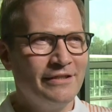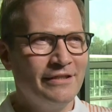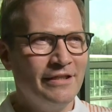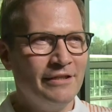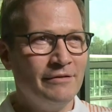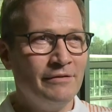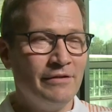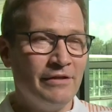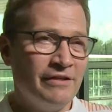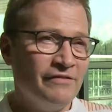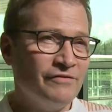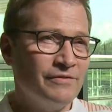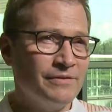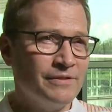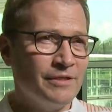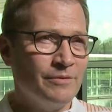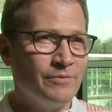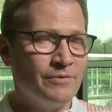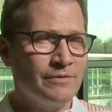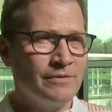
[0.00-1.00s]
I have to
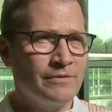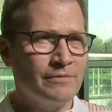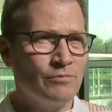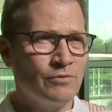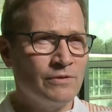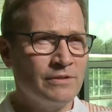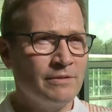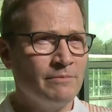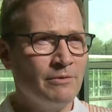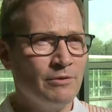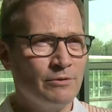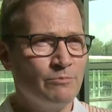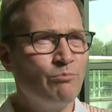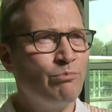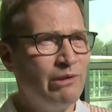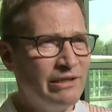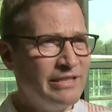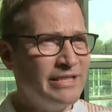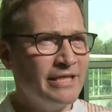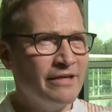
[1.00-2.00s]
say was the most
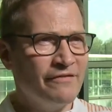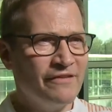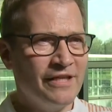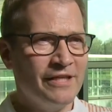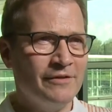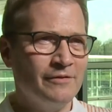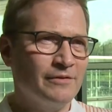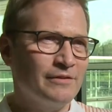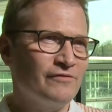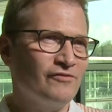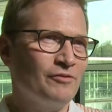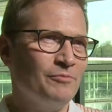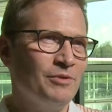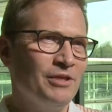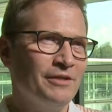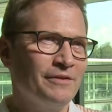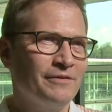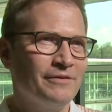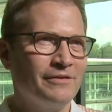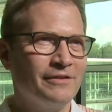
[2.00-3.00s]
pleasing thing also for me
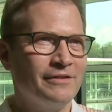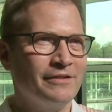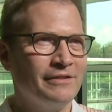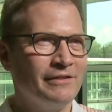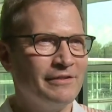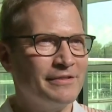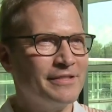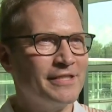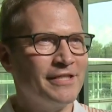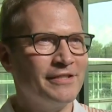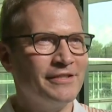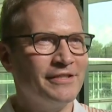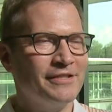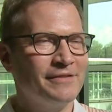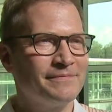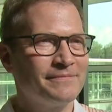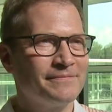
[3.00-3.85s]
last Sunday.